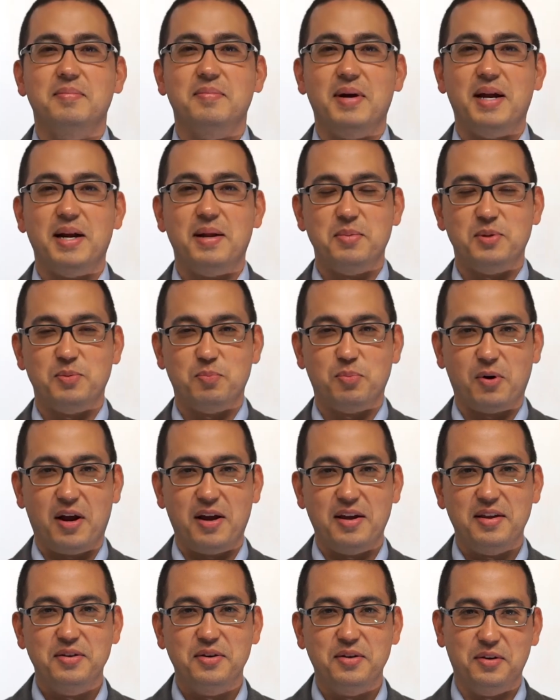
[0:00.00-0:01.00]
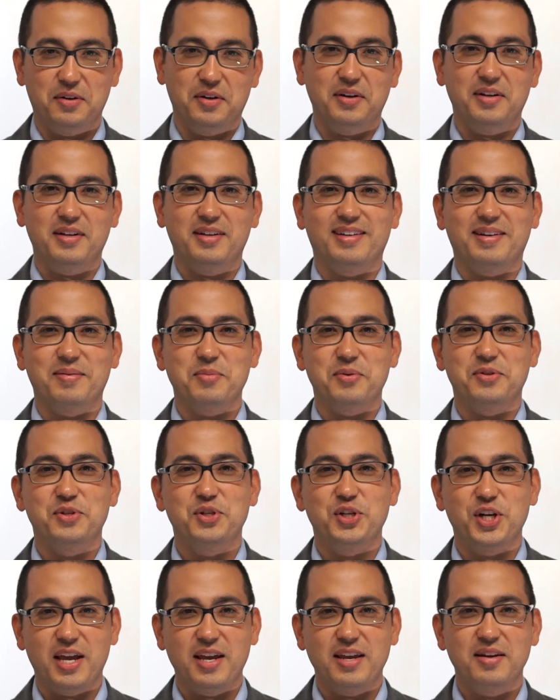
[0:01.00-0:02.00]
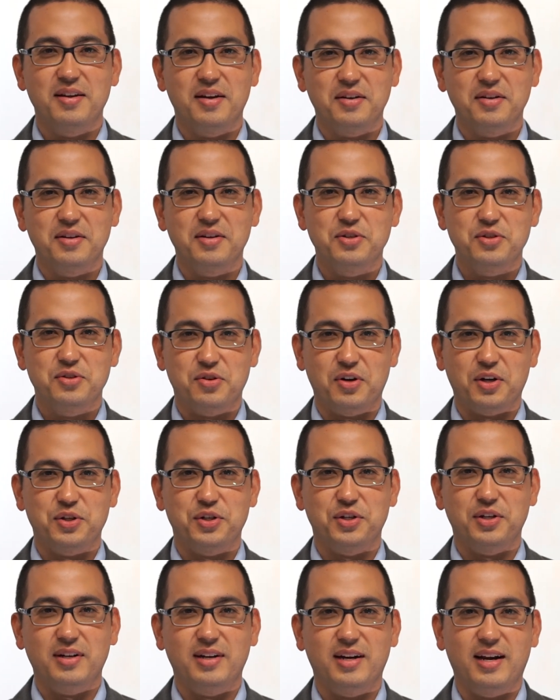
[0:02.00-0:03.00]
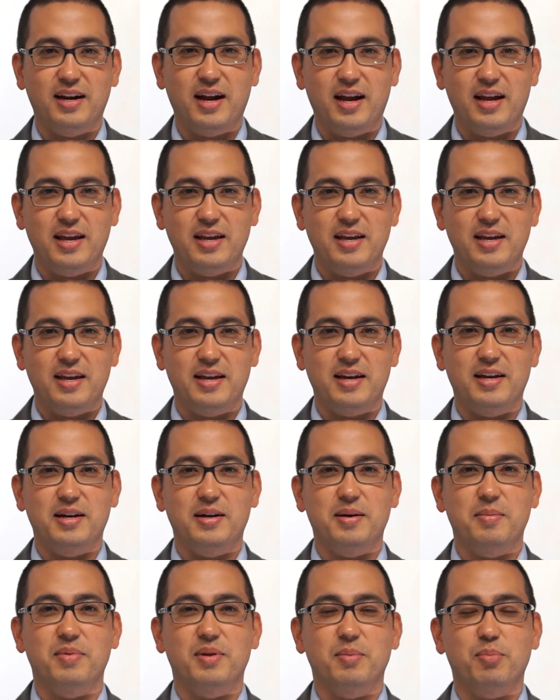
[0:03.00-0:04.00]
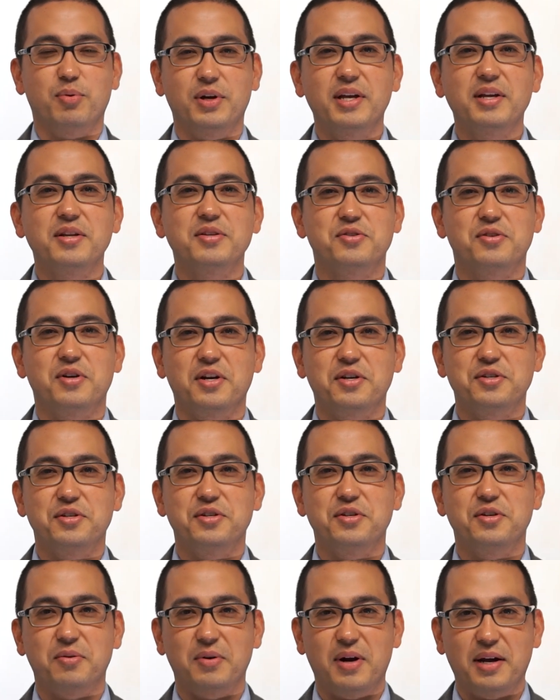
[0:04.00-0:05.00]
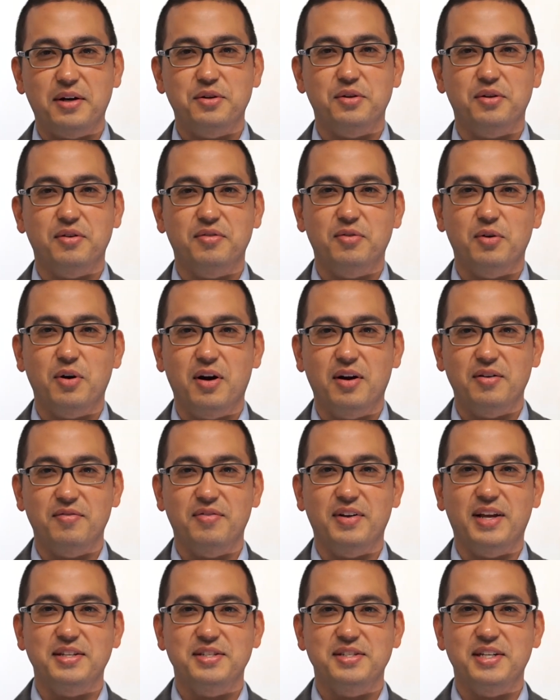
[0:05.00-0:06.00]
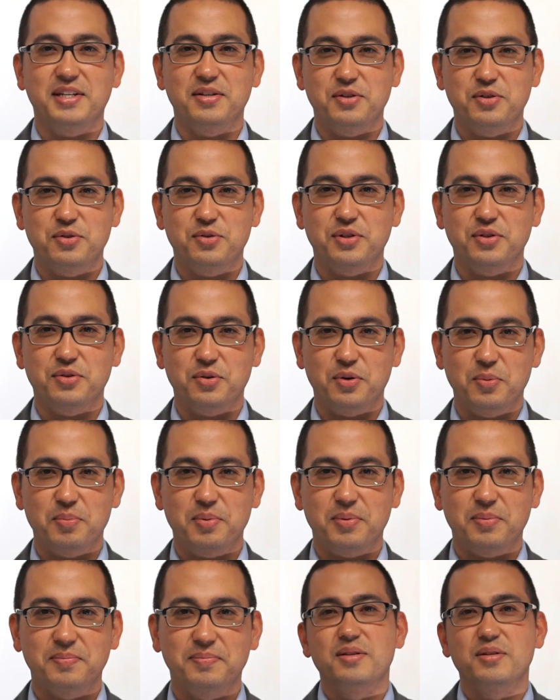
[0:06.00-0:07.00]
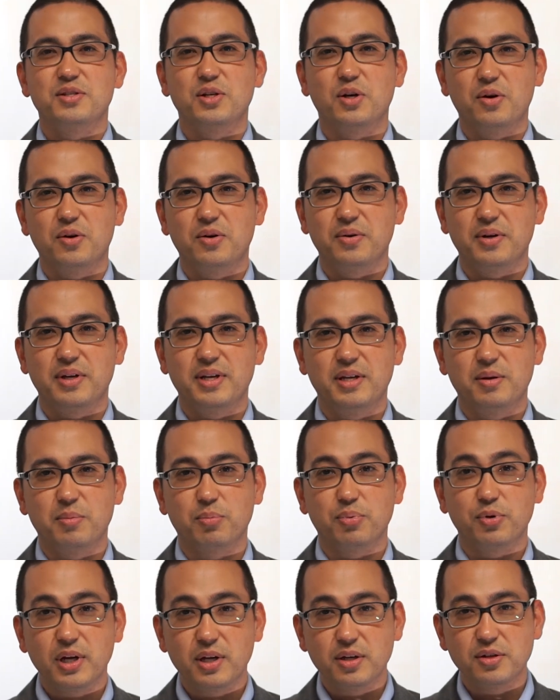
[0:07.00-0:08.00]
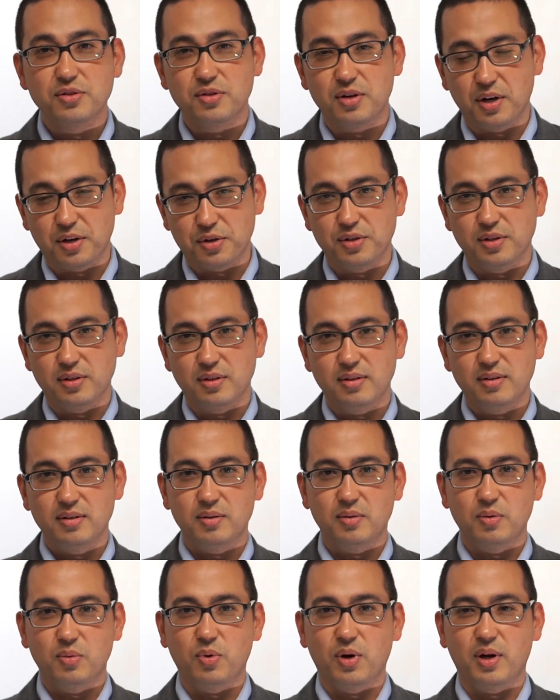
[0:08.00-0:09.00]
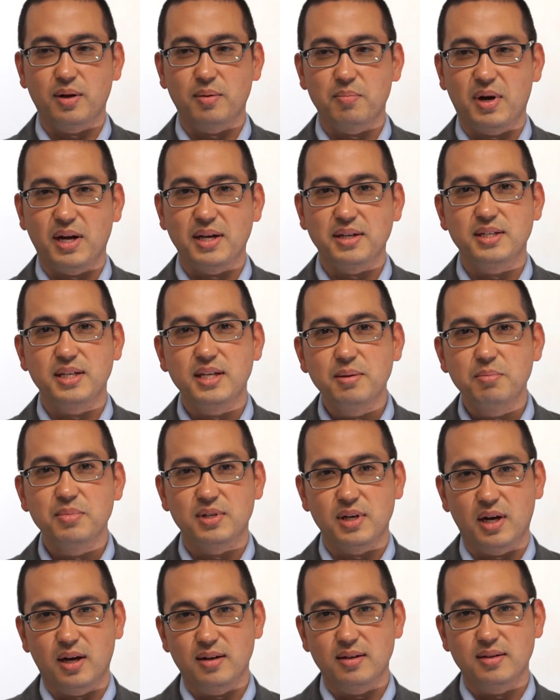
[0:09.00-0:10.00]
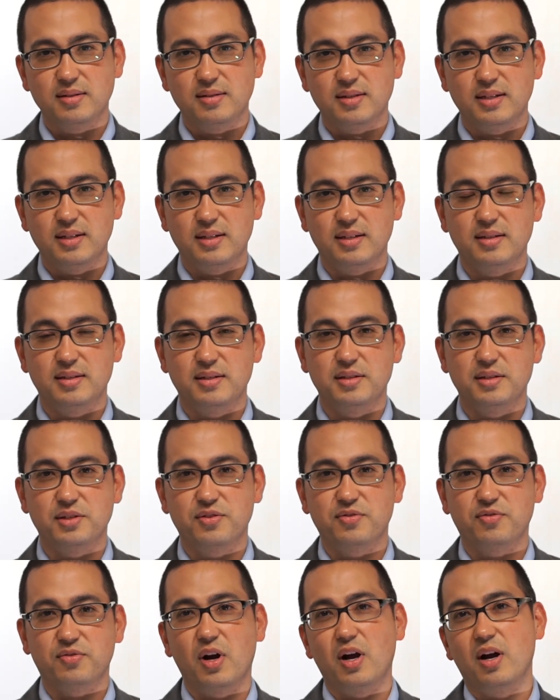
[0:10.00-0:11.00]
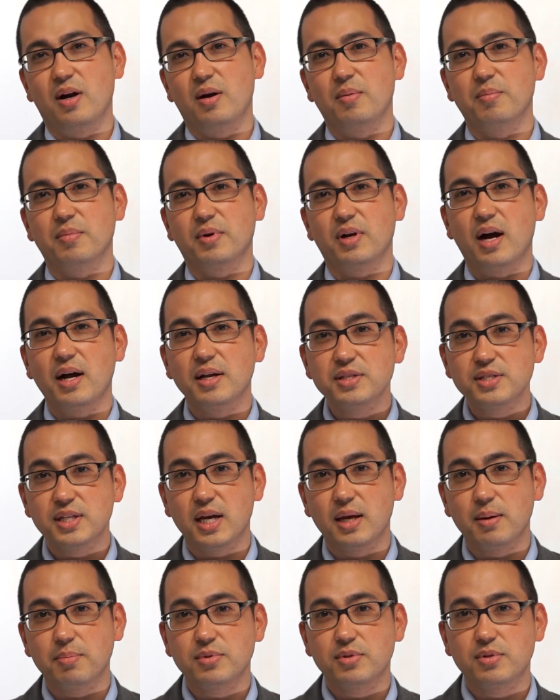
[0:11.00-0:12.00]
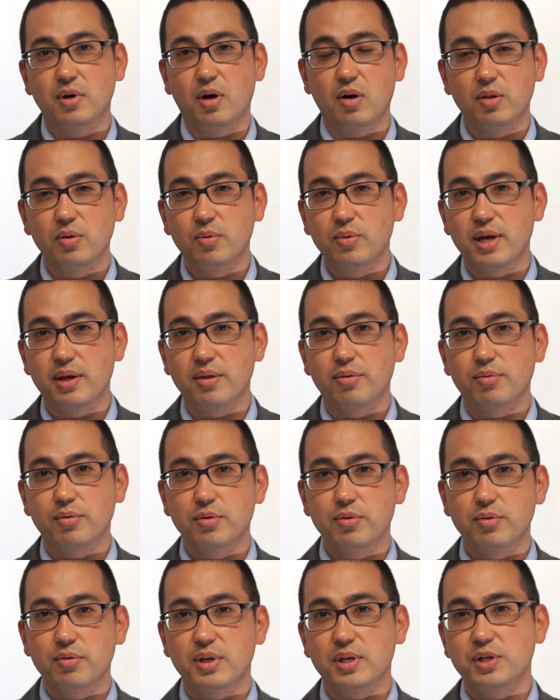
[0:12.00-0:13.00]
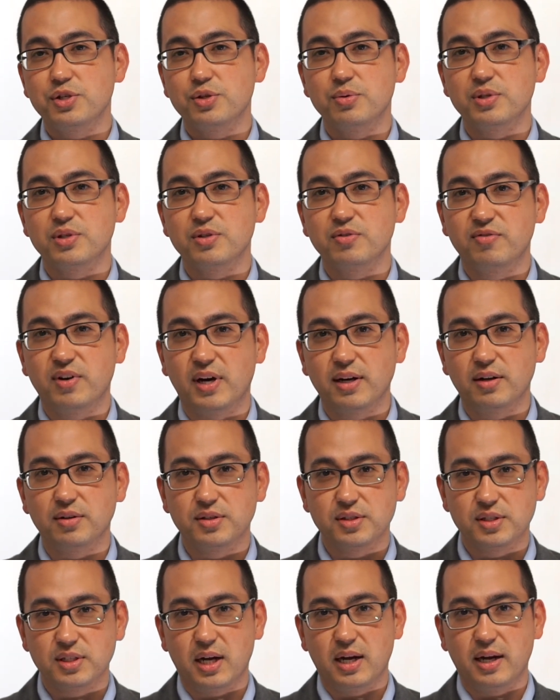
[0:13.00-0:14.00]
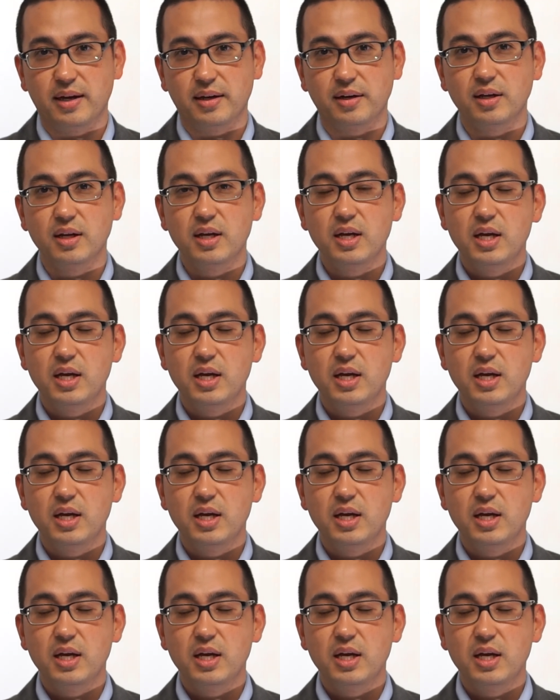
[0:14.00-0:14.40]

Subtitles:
My name is Brian Cook. I'm with Dunn Construction, and I am the Pre-Construction Director for our Advanced Industries Group. So in pre-construction, what my team does is from concept all the way through the issuance of final design,